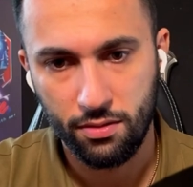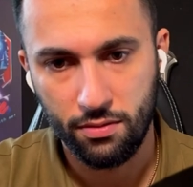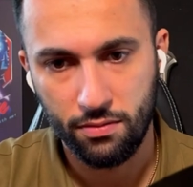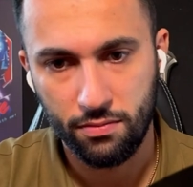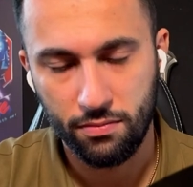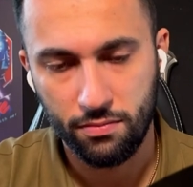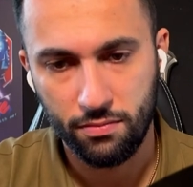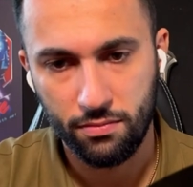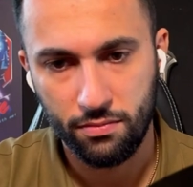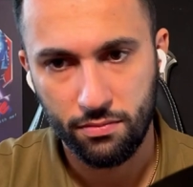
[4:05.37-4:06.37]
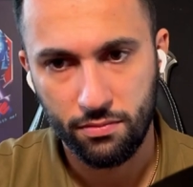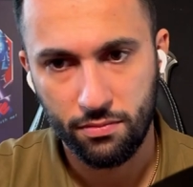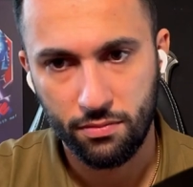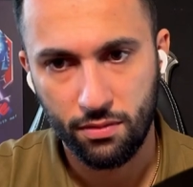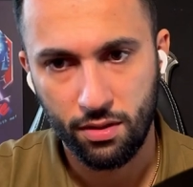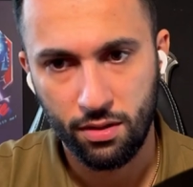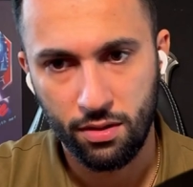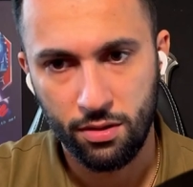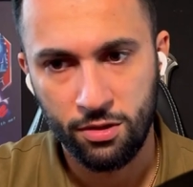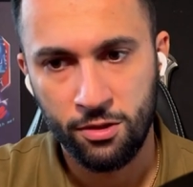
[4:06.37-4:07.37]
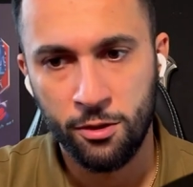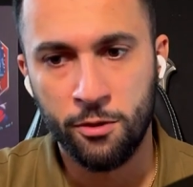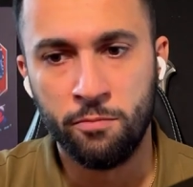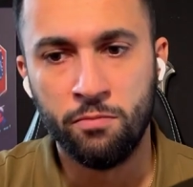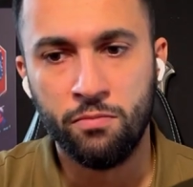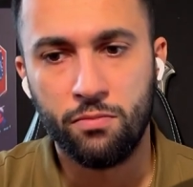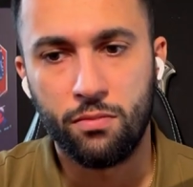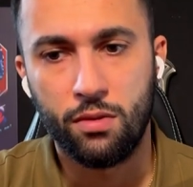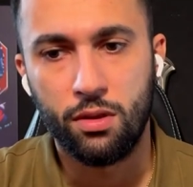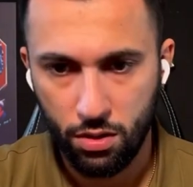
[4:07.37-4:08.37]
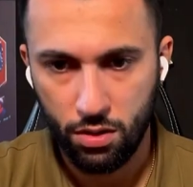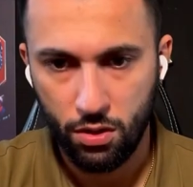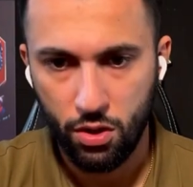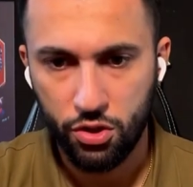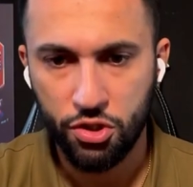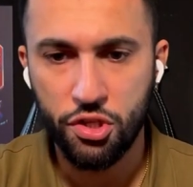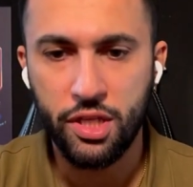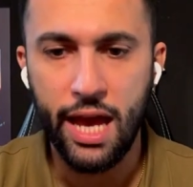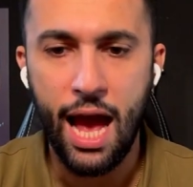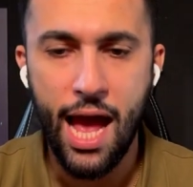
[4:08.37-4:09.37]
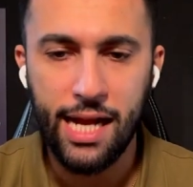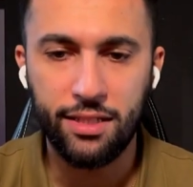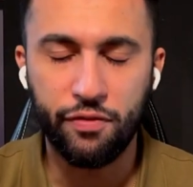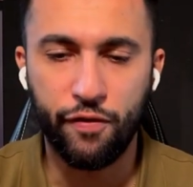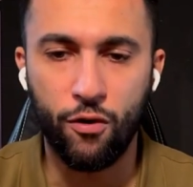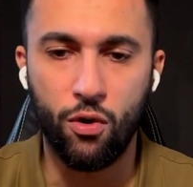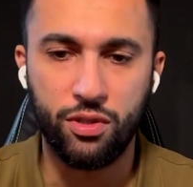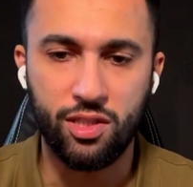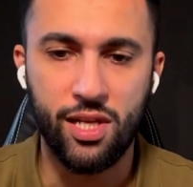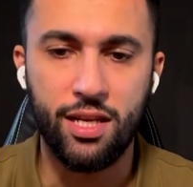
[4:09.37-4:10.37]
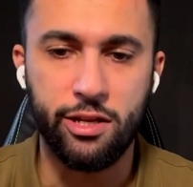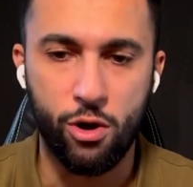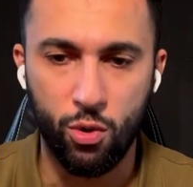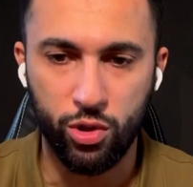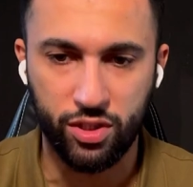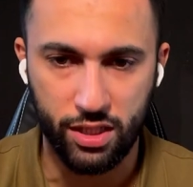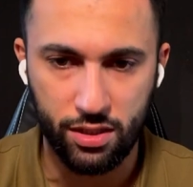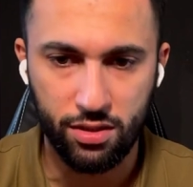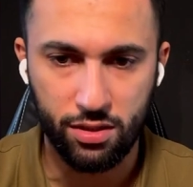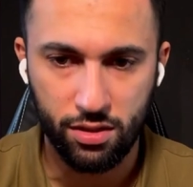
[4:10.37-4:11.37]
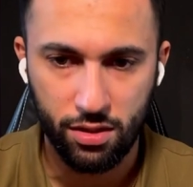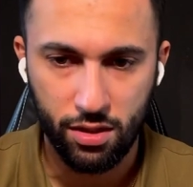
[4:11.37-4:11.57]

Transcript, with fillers: done, they can a lot more than. Shut up. So you get hanged for stealing horses,